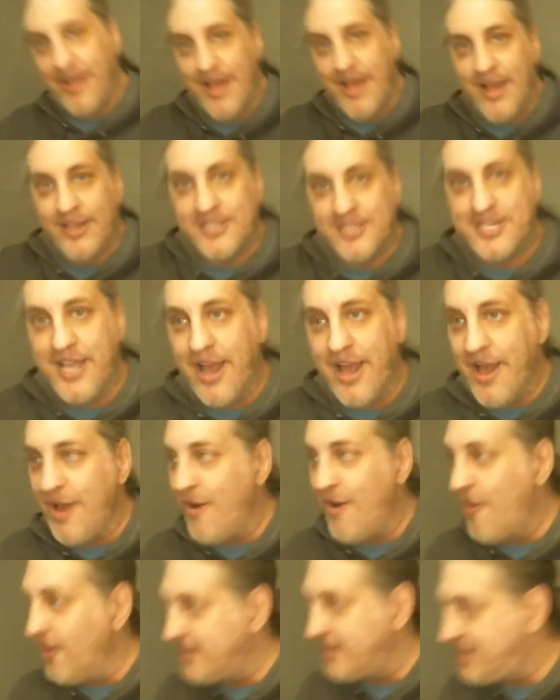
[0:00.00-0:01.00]
Let's go on
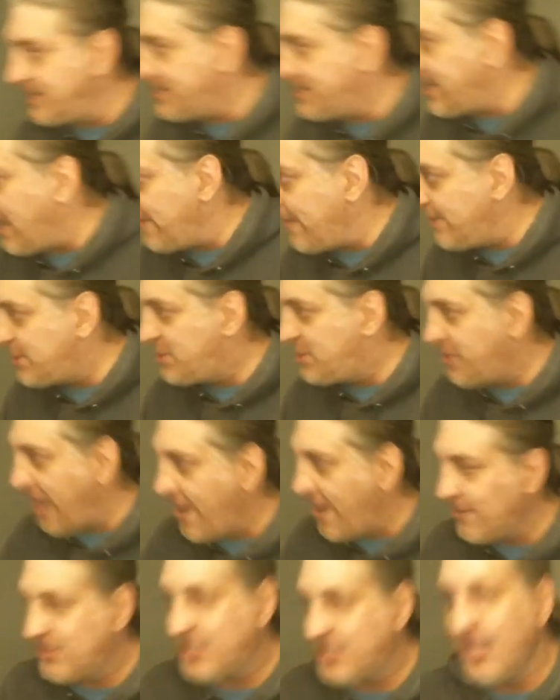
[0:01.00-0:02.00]
horses and have a
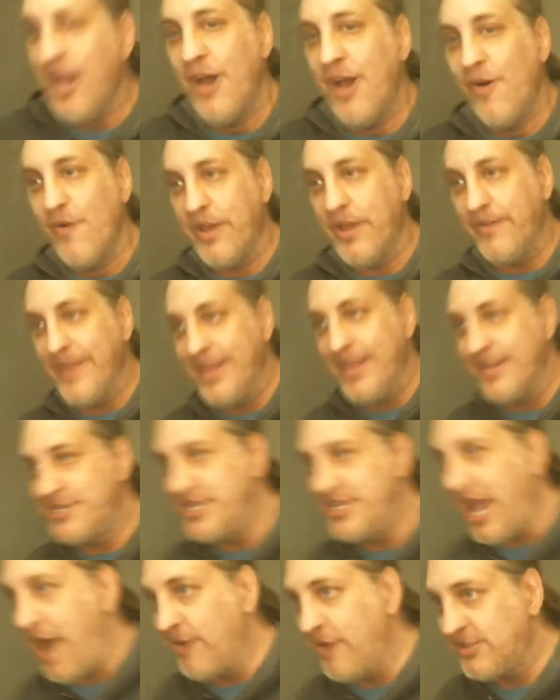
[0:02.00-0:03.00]
joust. What do you mean a
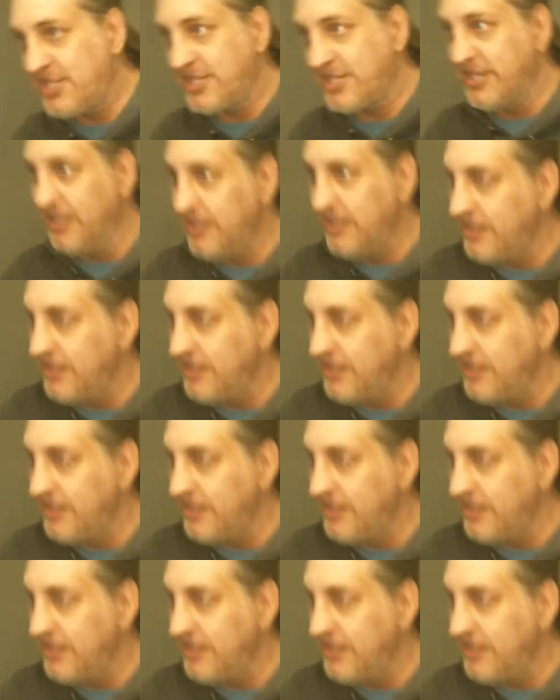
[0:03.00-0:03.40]
joust?